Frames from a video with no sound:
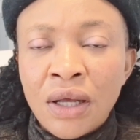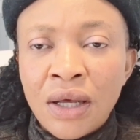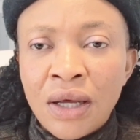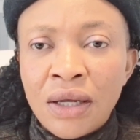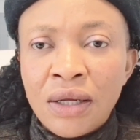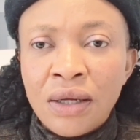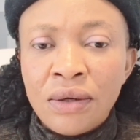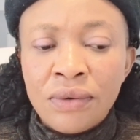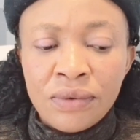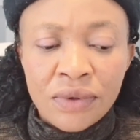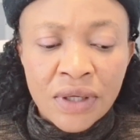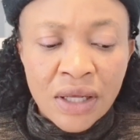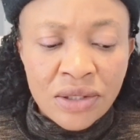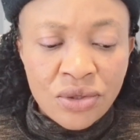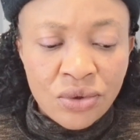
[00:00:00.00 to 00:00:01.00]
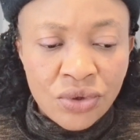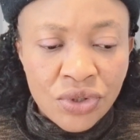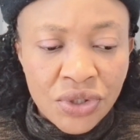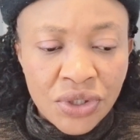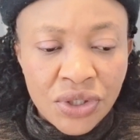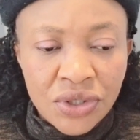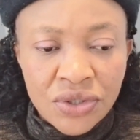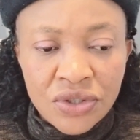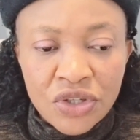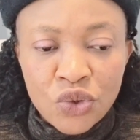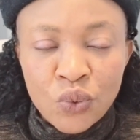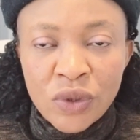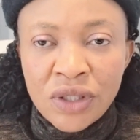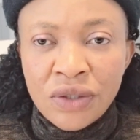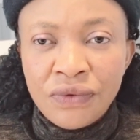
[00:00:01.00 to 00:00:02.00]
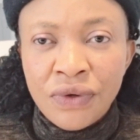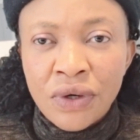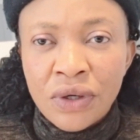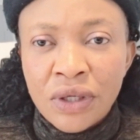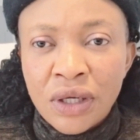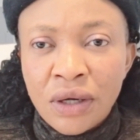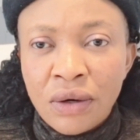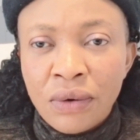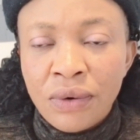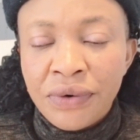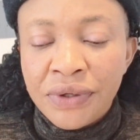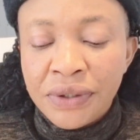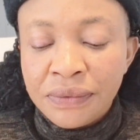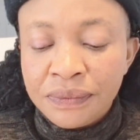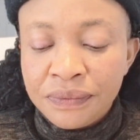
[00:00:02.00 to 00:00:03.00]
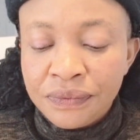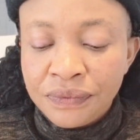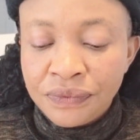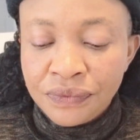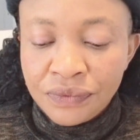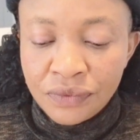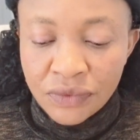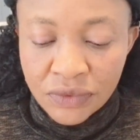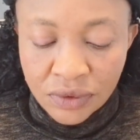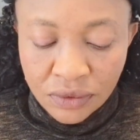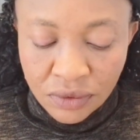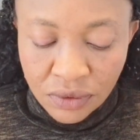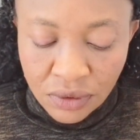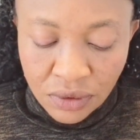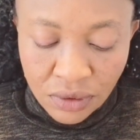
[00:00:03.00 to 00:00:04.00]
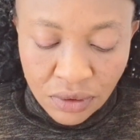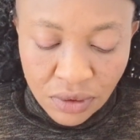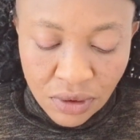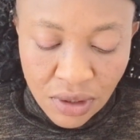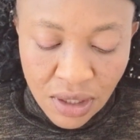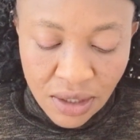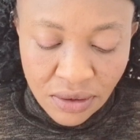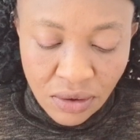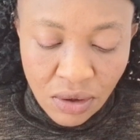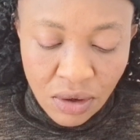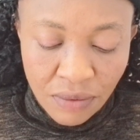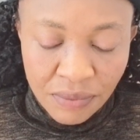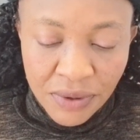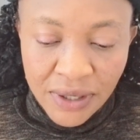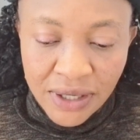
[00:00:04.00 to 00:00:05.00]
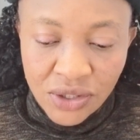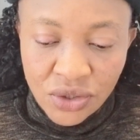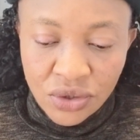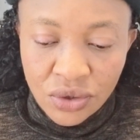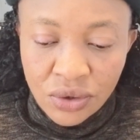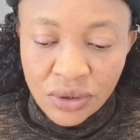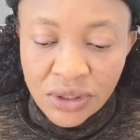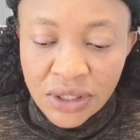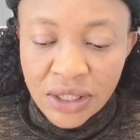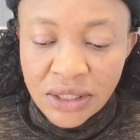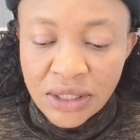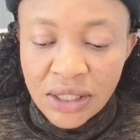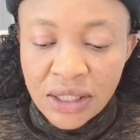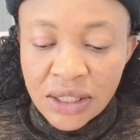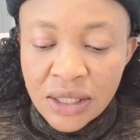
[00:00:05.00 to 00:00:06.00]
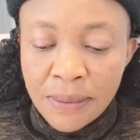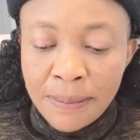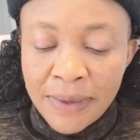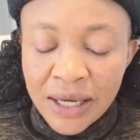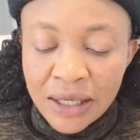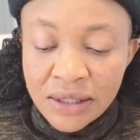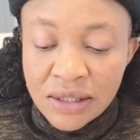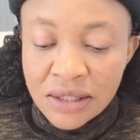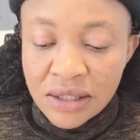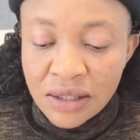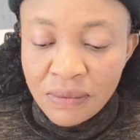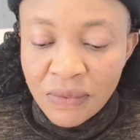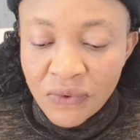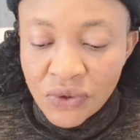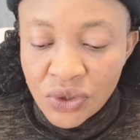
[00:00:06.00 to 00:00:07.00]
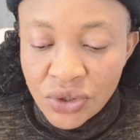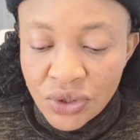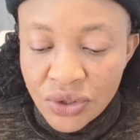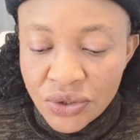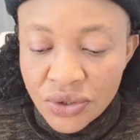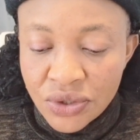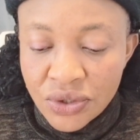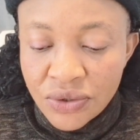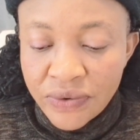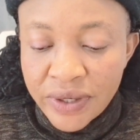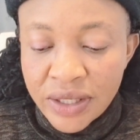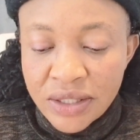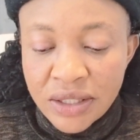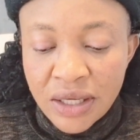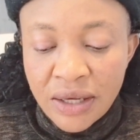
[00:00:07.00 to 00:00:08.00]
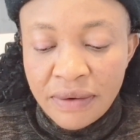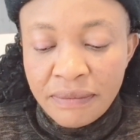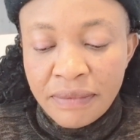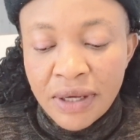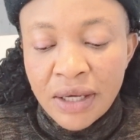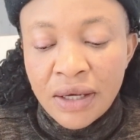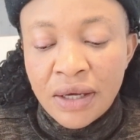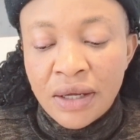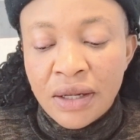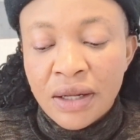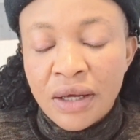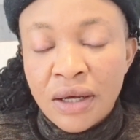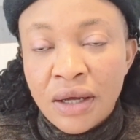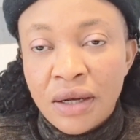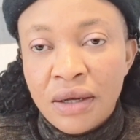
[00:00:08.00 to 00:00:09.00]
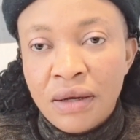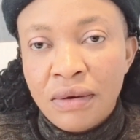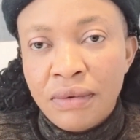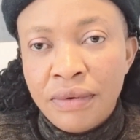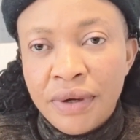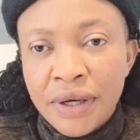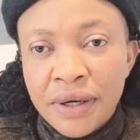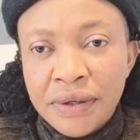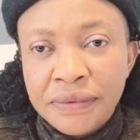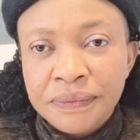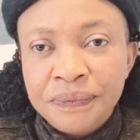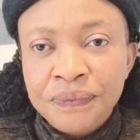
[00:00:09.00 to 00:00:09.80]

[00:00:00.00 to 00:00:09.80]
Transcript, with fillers: Hallelujah to Jesus. We give God the glory. Let God be exalted in the mighty name of Jesus Christ. Amen. Hallelujah.